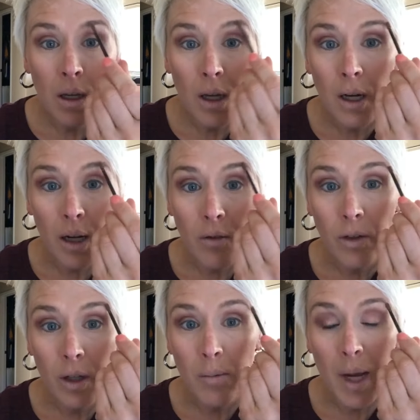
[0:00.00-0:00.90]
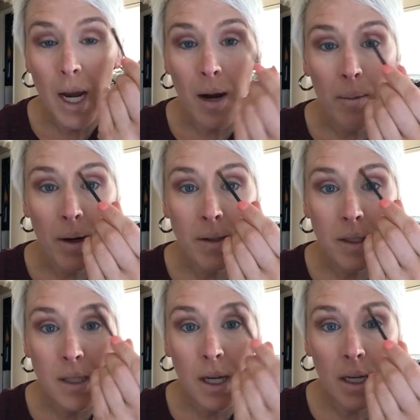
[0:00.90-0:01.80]
and I fill in my eyebrows
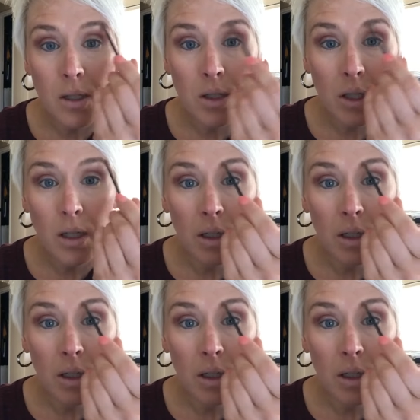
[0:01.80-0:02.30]
a touch.